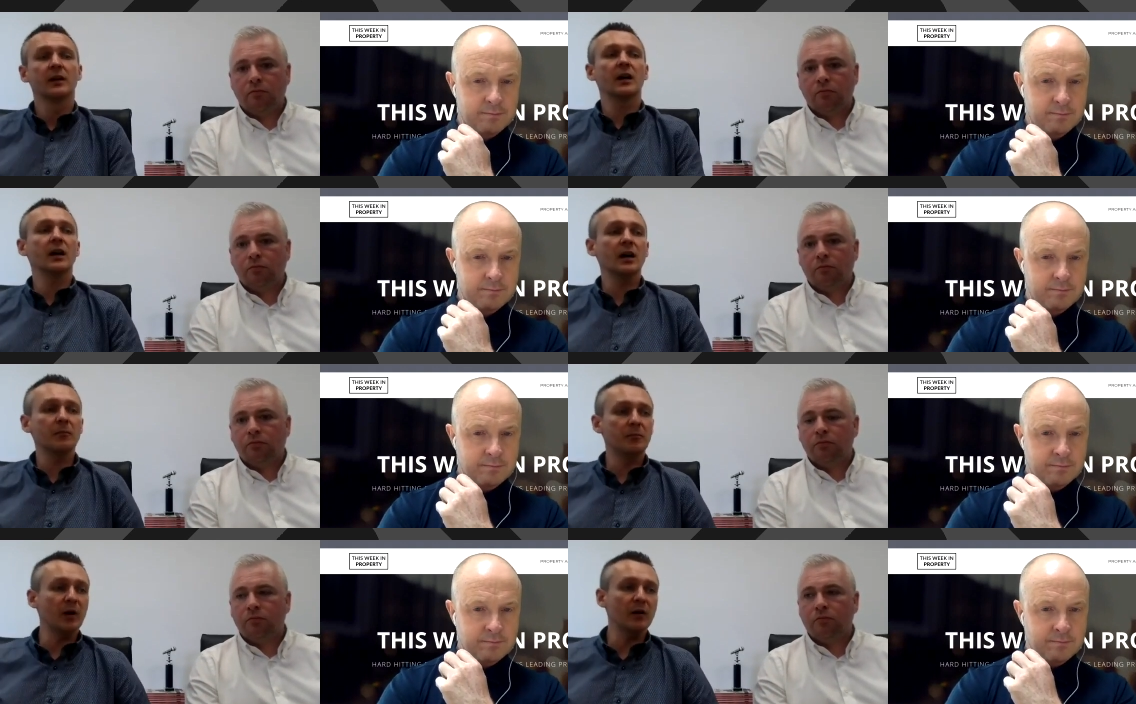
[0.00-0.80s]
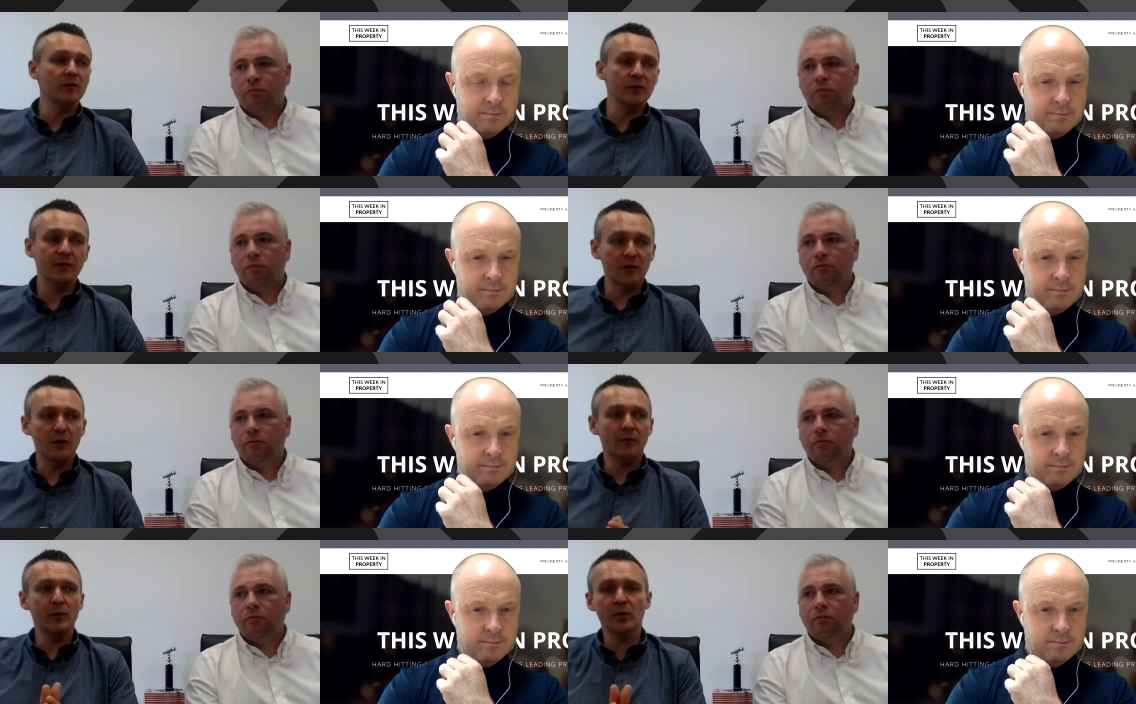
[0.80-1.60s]
Speaker 1: Um, but if,
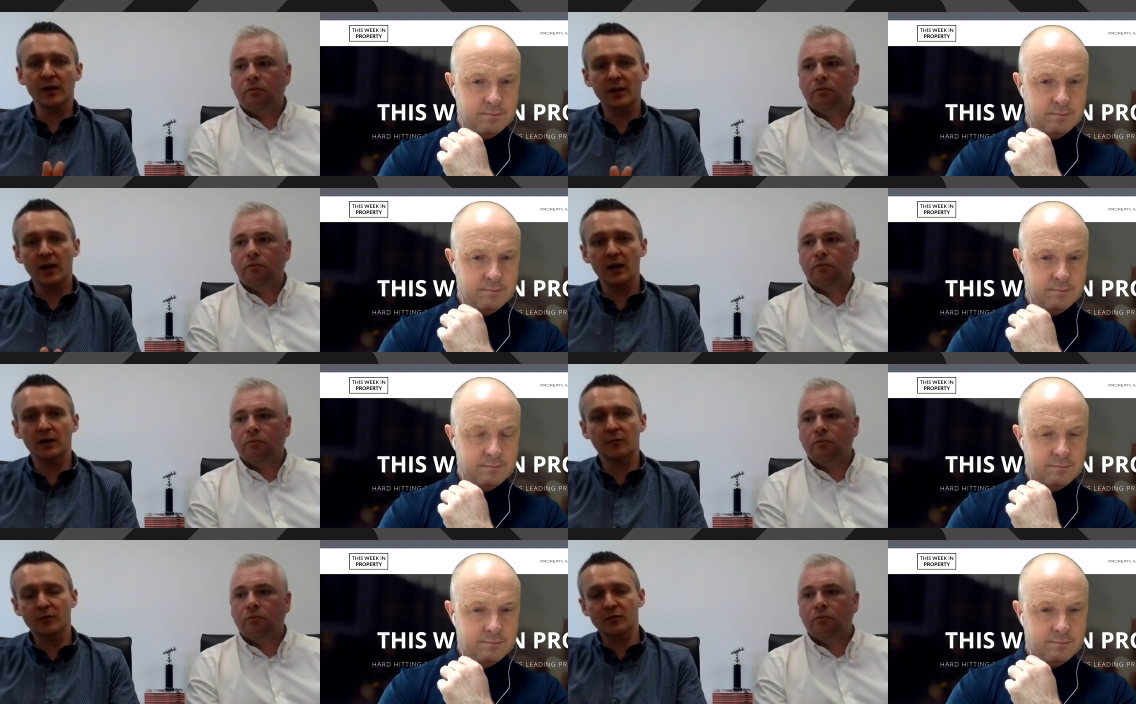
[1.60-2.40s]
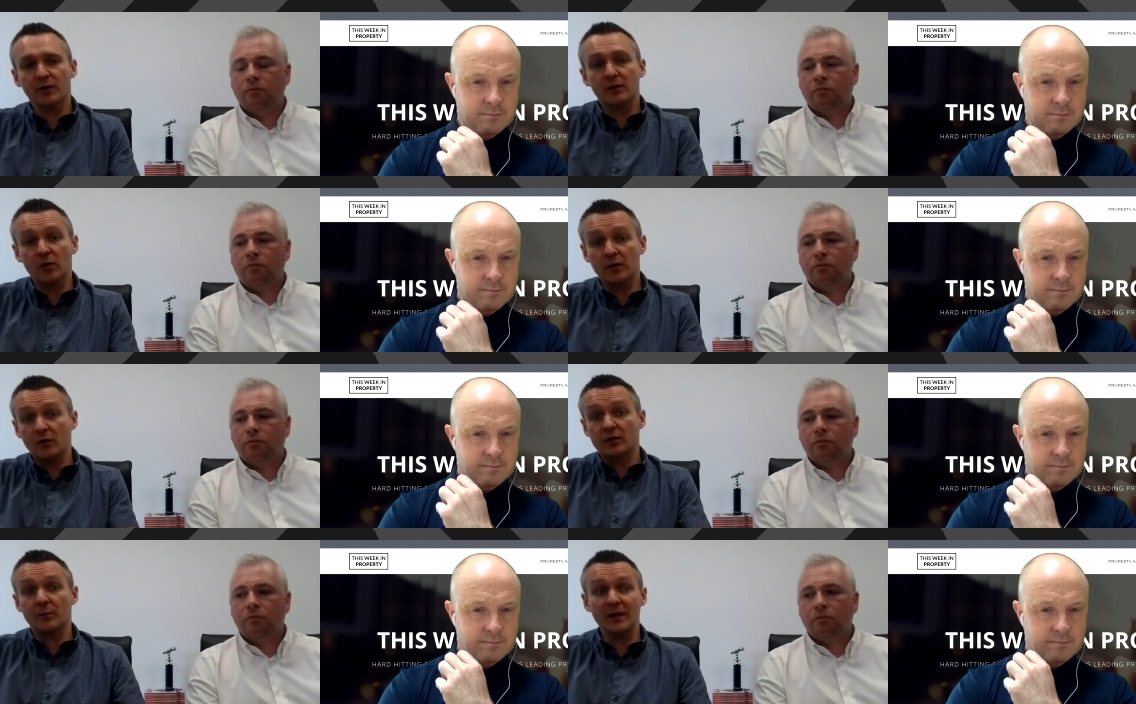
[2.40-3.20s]
if we're looking at if we're talking like on
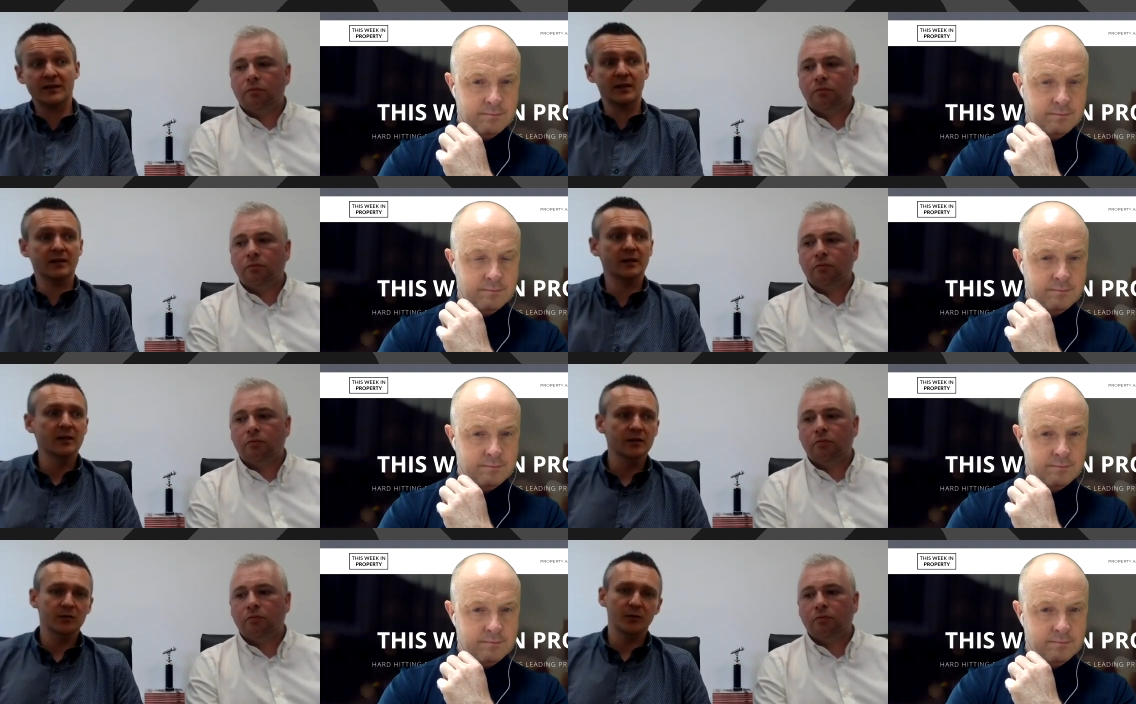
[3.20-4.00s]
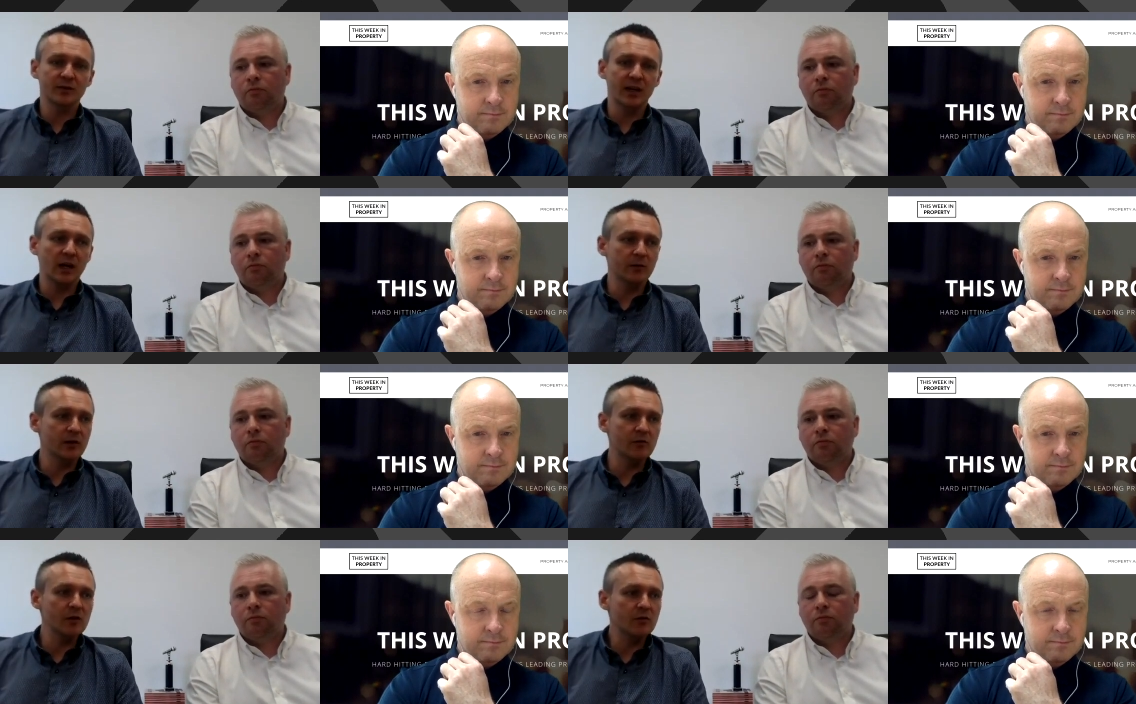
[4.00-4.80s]
a domestic sort of scale,
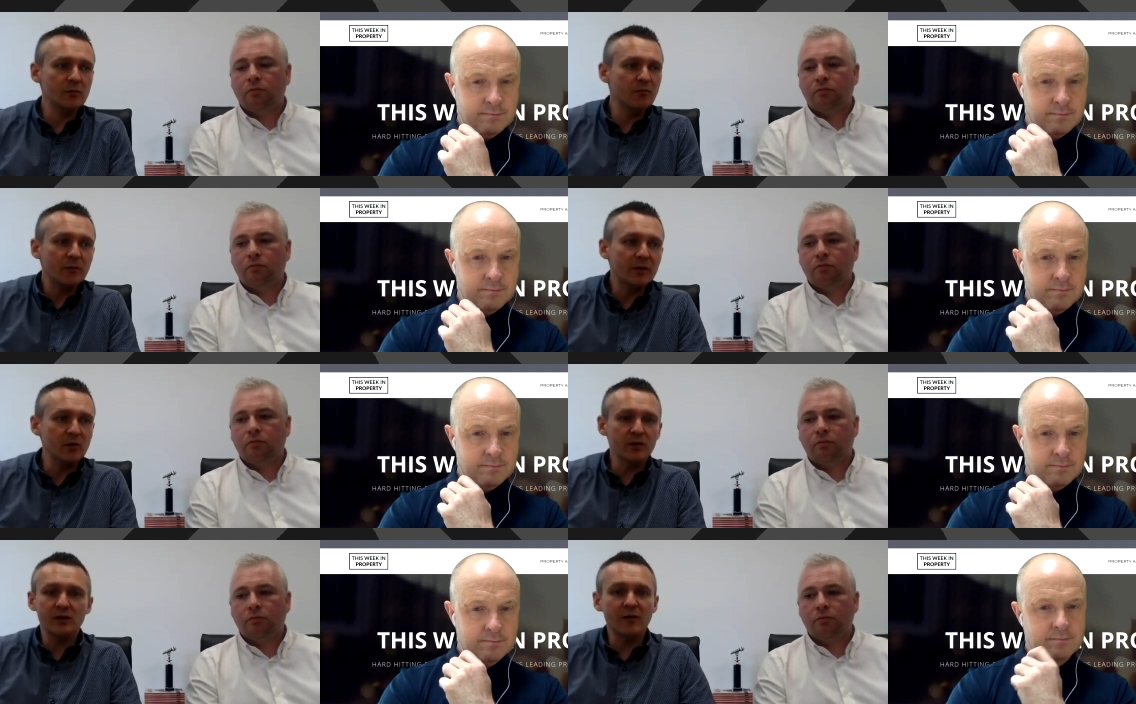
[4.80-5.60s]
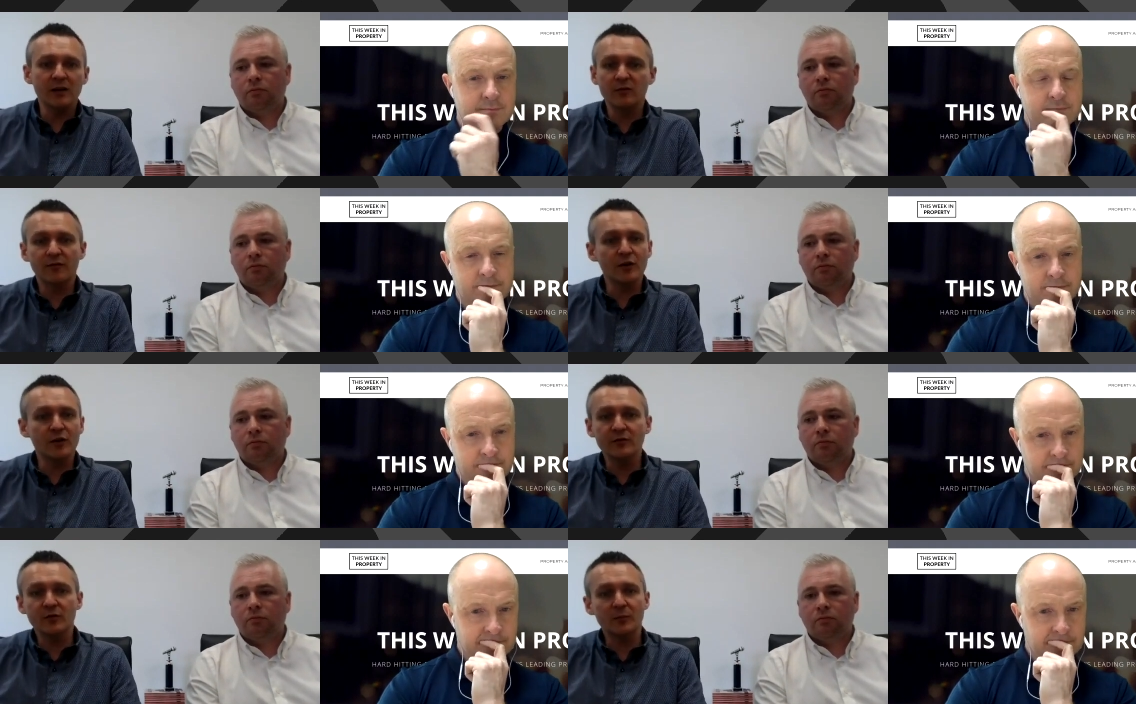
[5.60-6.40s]
you you're probably looking around three hundred